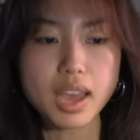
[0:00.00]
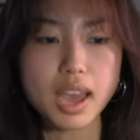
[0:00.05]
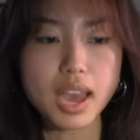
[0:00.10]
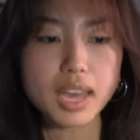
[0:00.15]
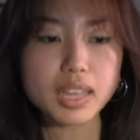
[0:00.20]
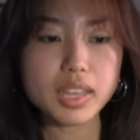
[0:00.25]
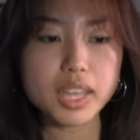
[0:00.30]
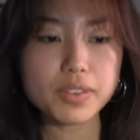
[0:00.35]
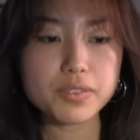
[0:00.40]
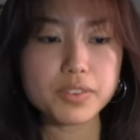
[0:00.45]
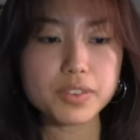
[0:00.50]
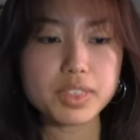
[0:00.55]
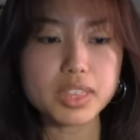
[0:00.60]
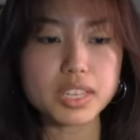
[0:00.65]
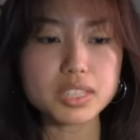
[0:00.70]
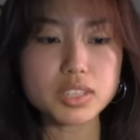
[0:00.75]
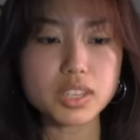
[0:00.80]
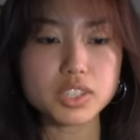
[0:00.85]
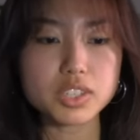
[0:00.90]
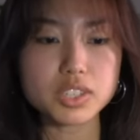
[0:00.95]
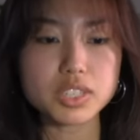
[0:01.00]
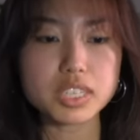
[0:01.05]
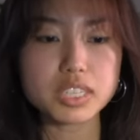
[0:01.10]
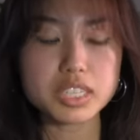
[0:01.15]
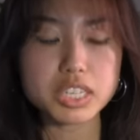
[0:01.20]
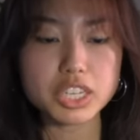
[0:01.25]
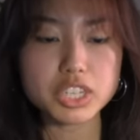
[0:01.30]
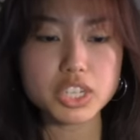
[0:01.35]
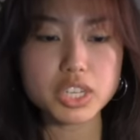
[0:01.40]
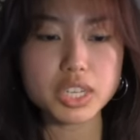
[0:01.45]
I like for this under
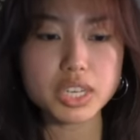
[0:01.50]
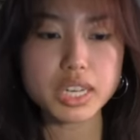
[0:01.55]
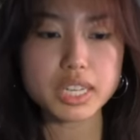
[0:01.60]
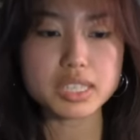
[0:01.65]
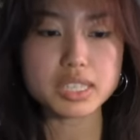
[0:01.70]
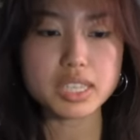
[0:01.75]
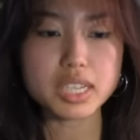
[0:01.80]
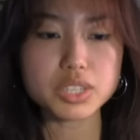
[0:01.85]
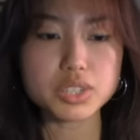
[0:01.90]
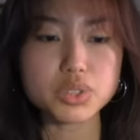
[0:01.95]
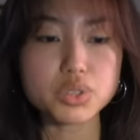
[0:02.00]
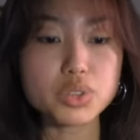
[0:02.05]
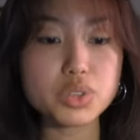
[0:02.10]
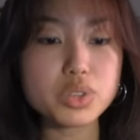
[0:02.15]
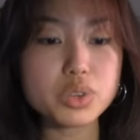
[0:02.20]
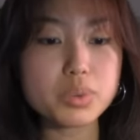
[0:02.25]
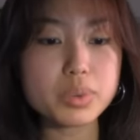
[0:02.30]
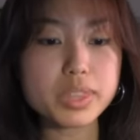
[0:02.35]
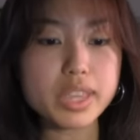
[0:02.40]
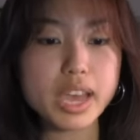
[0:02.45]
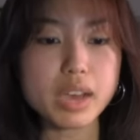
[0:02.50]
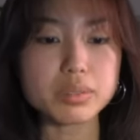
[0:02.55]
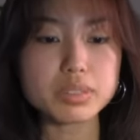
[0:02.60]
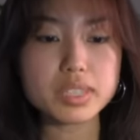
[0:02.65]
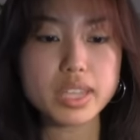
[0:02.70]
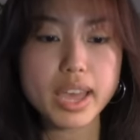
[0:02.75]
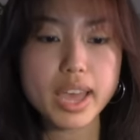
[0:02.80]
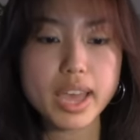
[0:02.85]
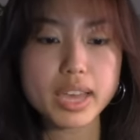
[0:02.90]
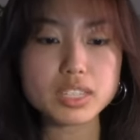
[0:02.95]
condition, it says new without
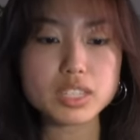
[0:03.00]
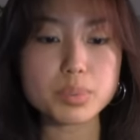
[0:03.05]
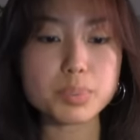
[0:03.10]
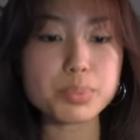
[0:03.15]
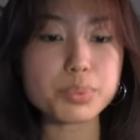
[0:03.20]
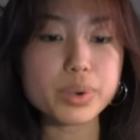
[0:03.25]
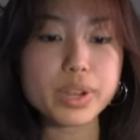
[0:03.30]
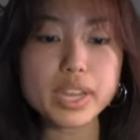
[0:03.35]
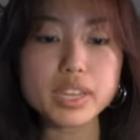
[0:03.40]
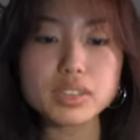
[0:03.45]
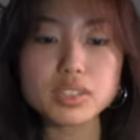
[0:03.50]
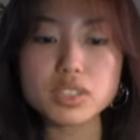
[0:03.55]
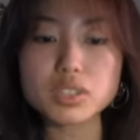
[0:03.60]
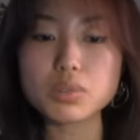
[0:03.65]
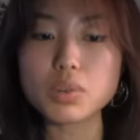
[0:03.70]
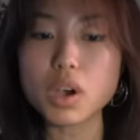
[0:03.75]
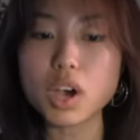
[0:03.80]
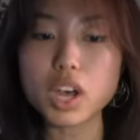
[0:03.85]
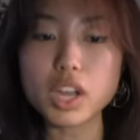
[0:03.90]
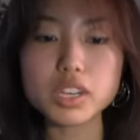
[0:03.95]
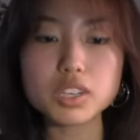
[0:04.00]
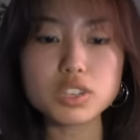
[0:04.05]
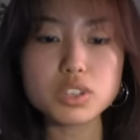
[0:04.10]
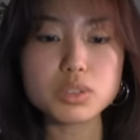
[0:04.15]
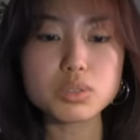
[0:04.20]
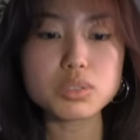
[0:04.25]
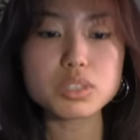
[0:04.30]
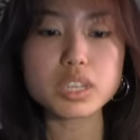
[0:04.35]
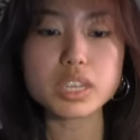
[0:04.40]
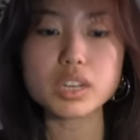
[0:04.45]
tags, brand new,
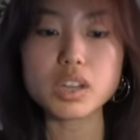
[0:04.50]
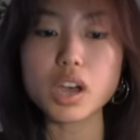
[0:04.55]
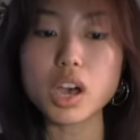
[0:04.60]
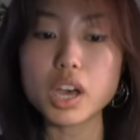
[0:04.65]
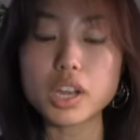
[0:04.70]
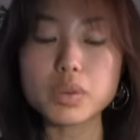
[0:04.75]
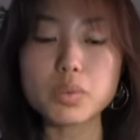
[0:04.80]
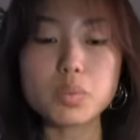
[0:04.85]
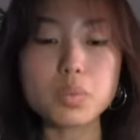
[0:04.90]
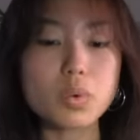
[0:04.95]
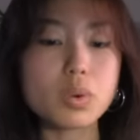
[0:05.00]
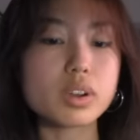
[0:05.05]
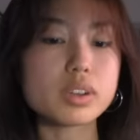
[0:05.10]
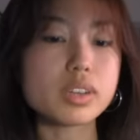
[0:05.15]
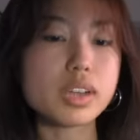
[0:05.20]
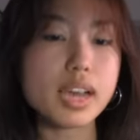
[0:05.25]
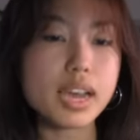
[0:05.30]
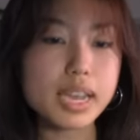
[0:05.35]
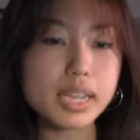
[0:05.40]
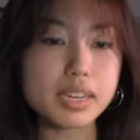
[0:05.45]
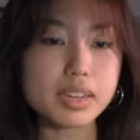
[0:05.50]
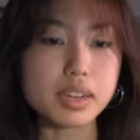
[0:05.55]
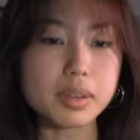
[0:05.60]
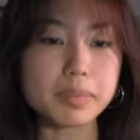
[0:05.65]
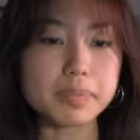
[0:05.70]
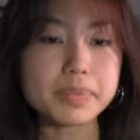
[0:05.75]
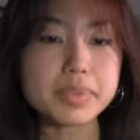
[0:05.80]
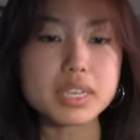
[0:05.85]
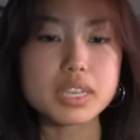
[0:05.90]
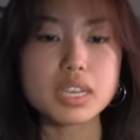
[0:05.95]
unused, and unworn
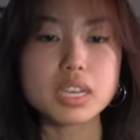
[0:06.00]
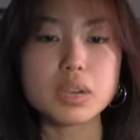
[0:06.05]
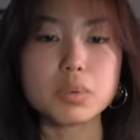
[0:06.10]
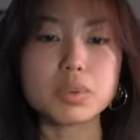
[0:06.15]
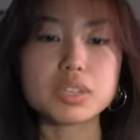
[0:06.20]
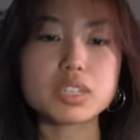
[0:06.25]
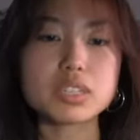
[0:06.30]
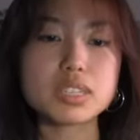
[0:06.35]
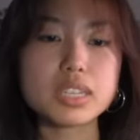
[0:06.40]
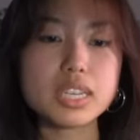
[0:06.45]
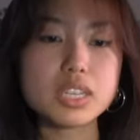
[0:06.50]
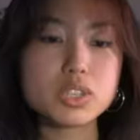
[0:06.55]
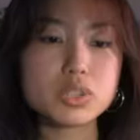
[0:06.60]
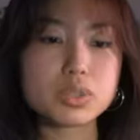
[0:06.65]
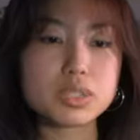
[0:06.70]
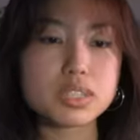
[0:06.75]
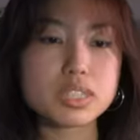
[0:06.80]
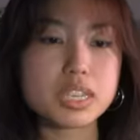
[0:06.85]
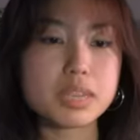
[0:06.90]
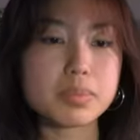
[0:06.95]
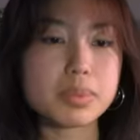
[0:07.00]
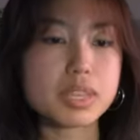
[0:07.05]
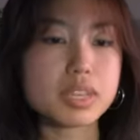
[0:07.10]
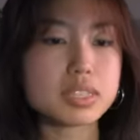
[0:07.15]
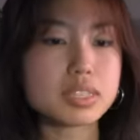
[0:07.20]
item, which is interesting because